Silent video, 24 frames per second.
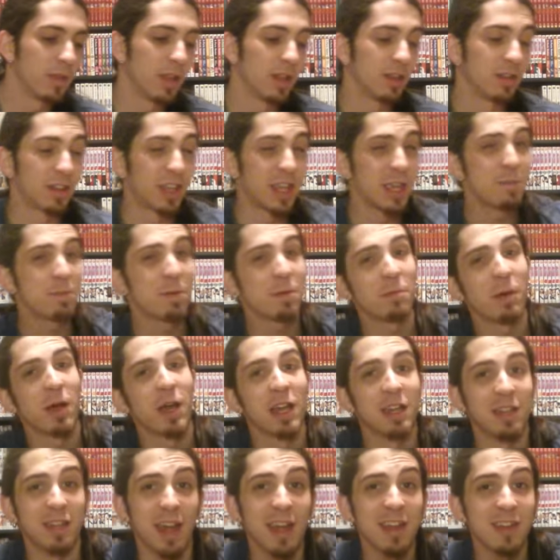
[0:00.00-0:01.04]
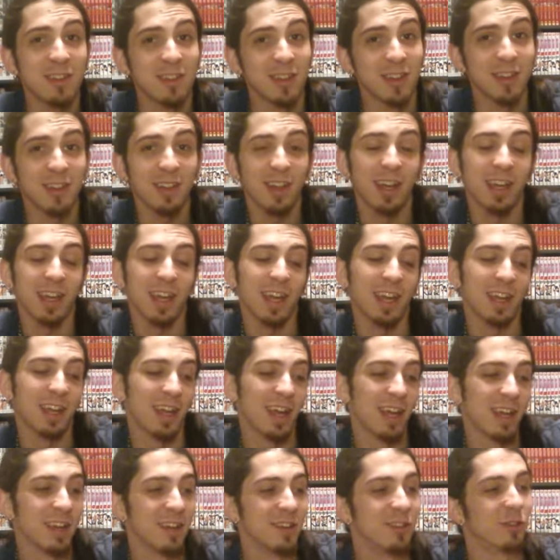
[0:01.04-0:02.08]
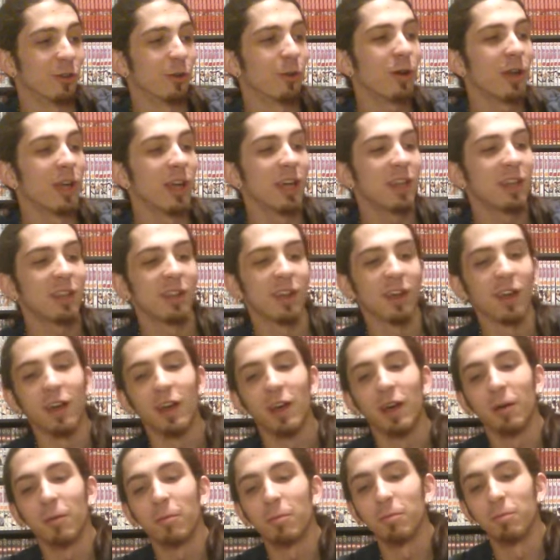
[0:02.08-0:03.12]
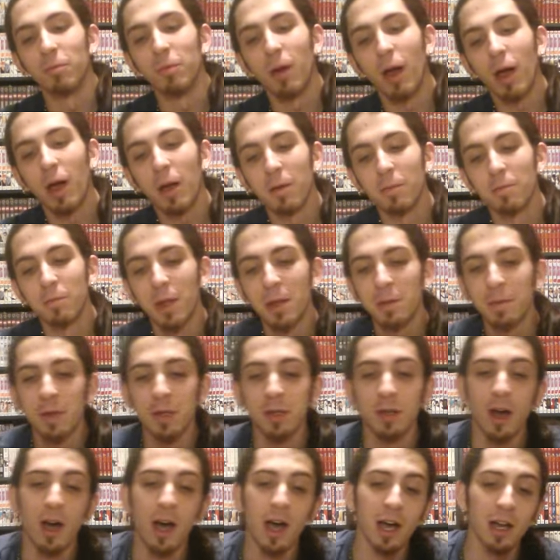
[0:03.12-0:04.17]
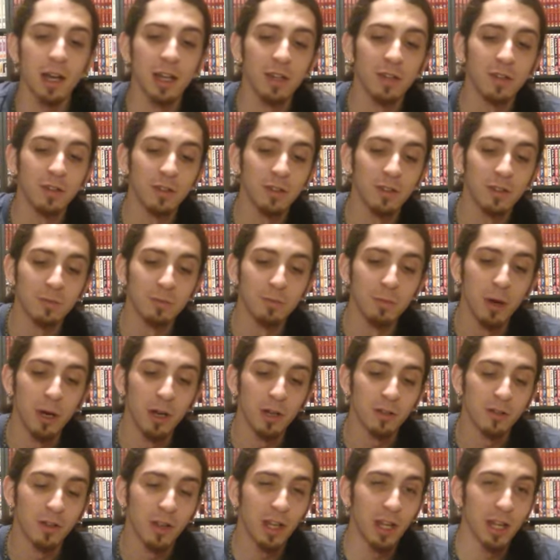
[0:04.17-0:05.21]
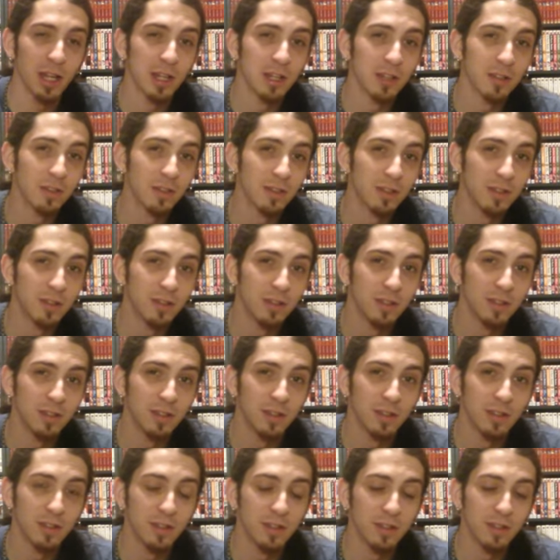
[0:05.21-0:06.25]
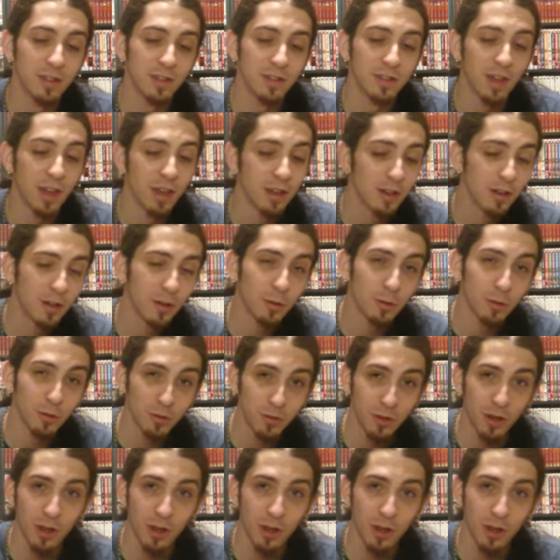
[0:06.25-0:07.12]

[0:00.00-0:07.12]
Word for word: it's keeping my attention. Like I, I enjoy it. Uh, not maybe not as much as Descender or